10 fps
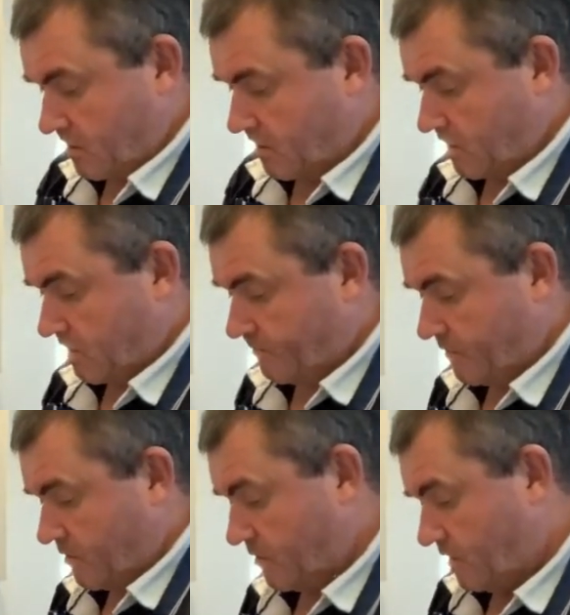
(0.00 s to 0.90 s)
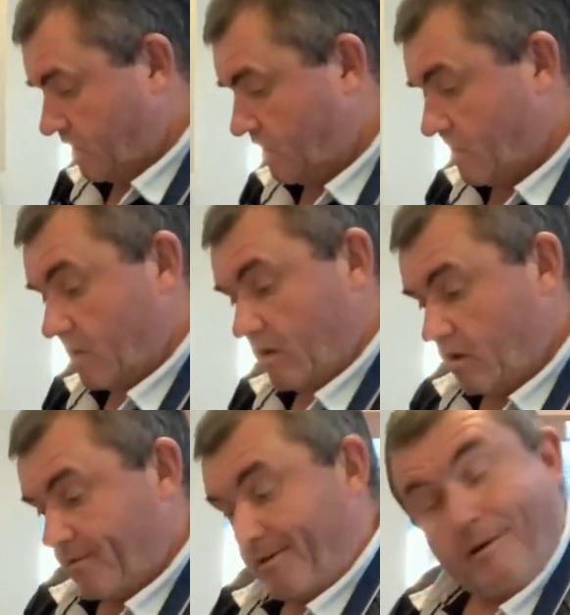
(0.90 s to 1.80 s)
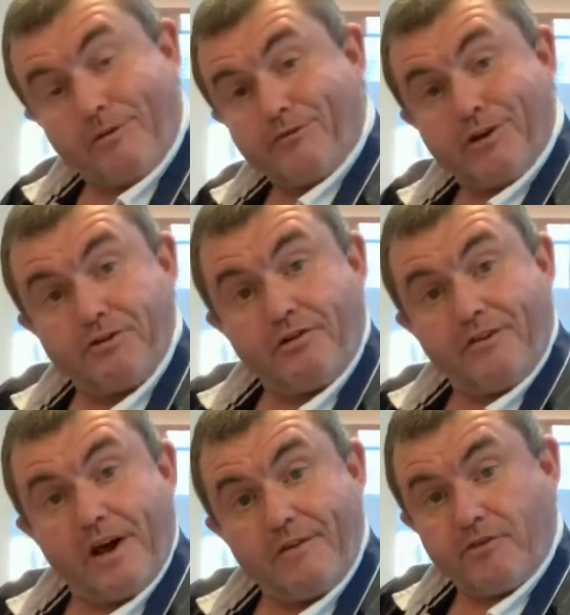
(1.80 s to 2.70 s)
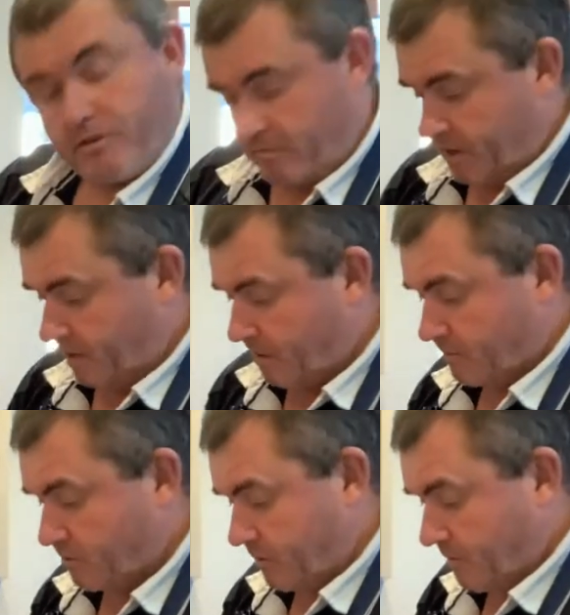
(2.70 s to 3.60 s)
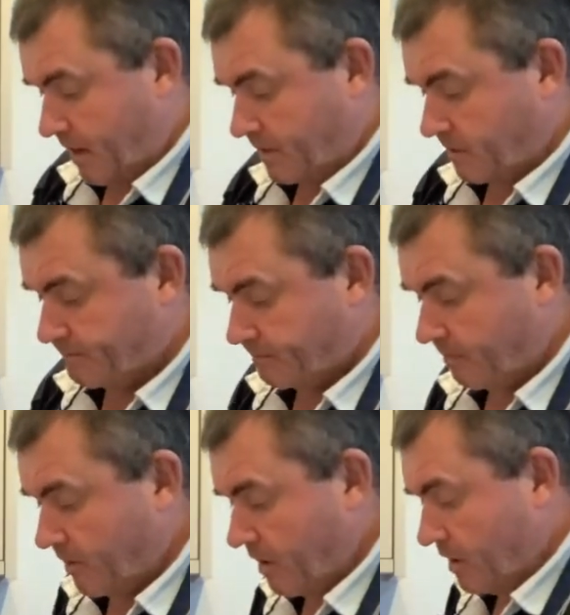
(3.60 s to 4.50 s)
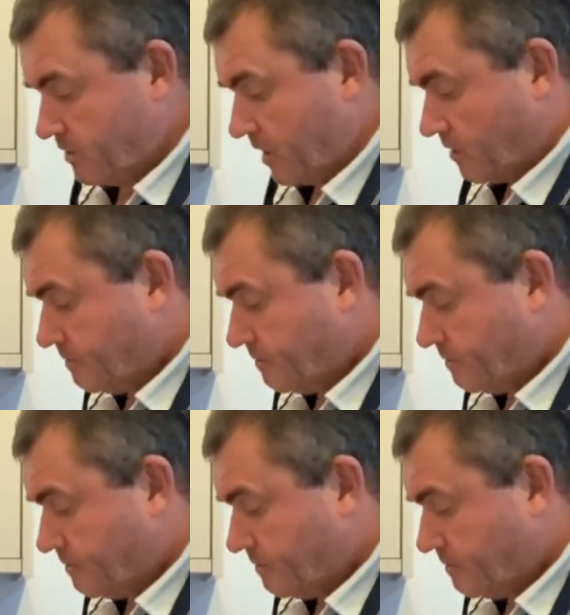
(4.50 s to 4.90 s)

I'm not pretty sure if I have or not, but anyway, I'm doing it by hand. So